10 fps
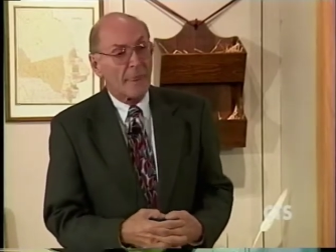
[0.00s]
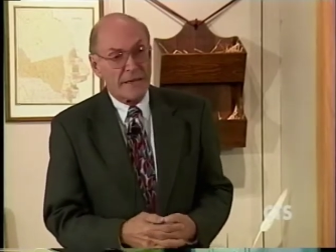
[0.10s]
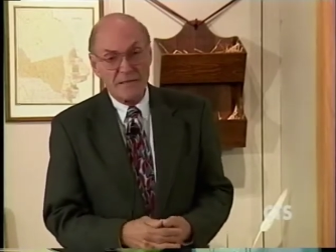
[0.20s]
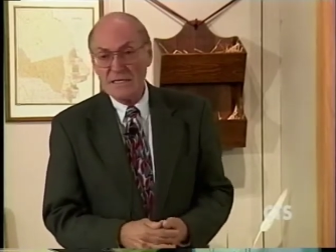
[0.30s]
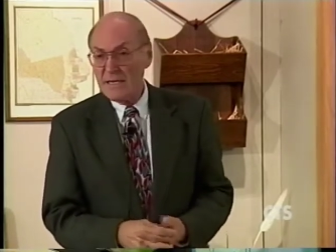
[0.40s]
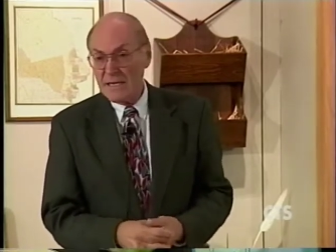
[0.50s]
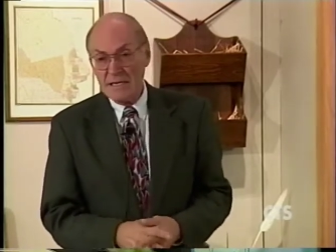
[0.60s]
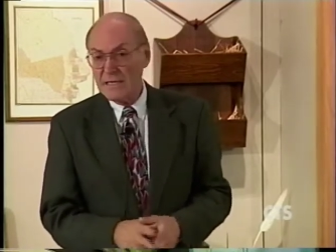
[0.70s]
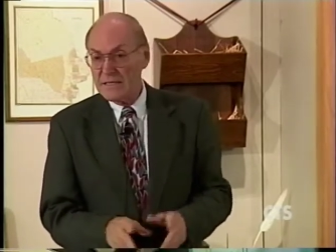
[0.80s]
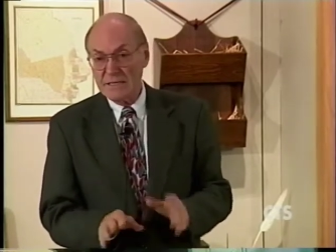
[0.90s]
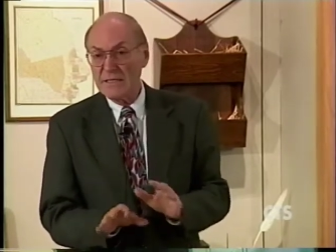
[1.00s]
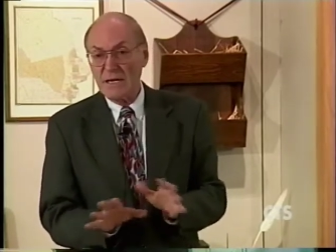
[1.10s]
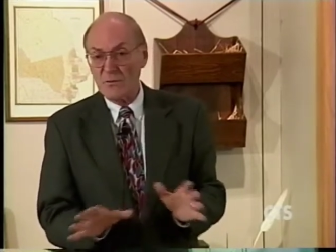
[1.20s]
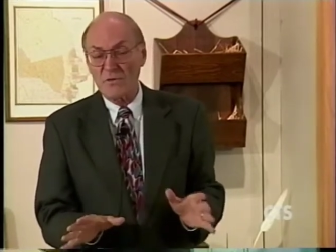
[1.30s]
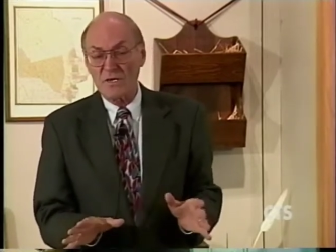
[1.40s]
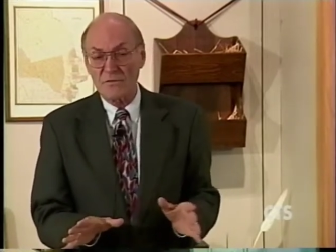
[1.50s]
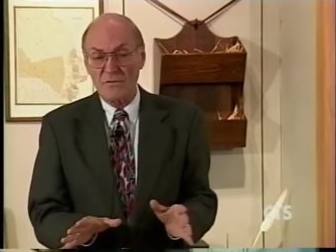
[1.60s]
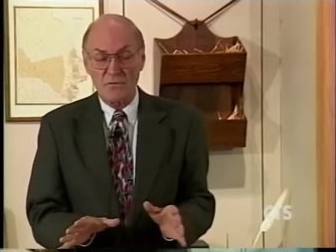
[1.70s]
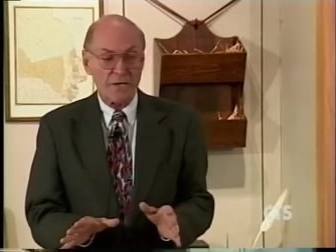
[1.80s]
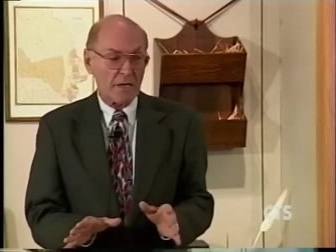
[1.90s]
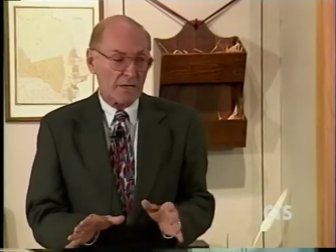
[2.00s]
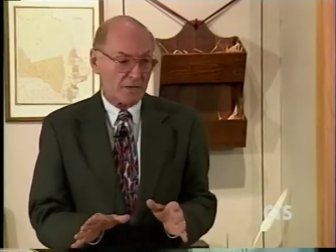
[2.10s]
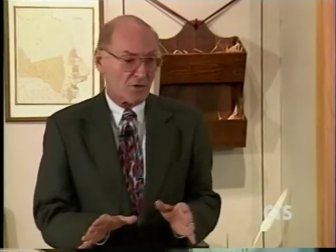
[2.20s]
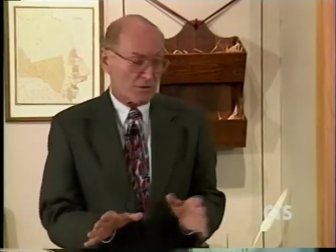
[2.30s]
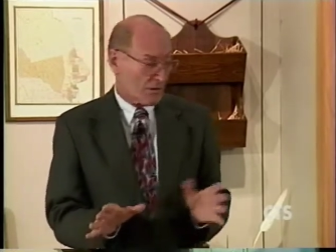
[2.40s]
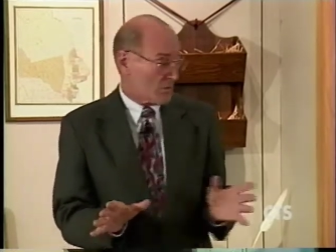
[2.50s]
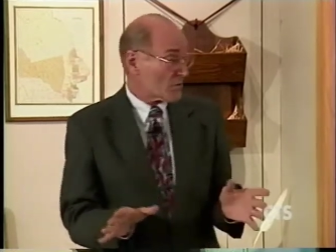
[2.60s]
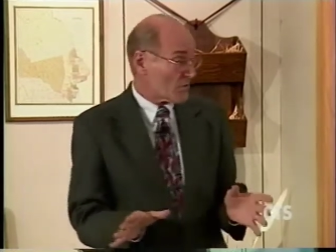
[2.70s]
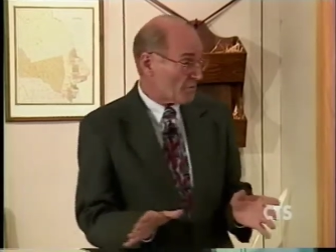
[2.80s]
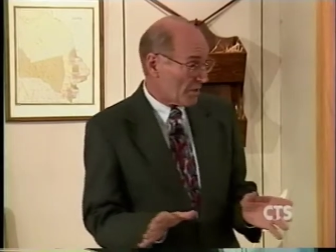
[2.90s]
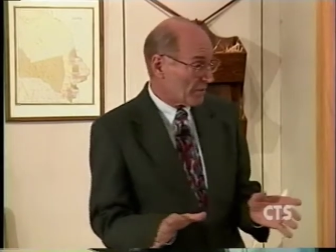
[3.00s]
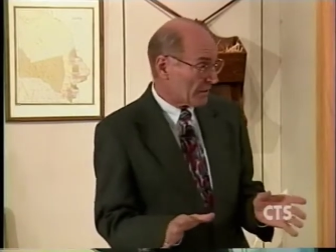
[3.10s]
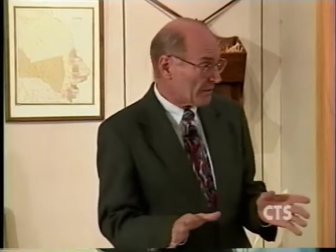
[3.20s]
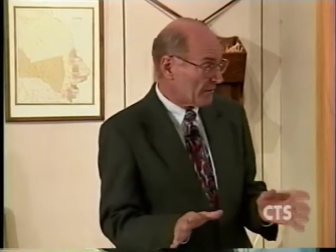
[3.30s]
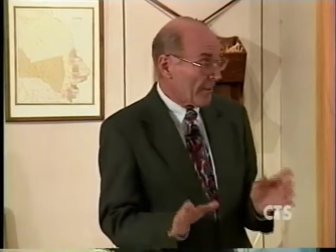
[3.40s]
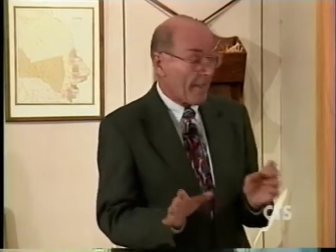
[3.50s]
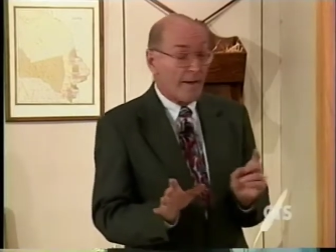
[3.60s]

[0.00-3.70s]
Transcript: 1880, he did not run for reelection. He was a Republican.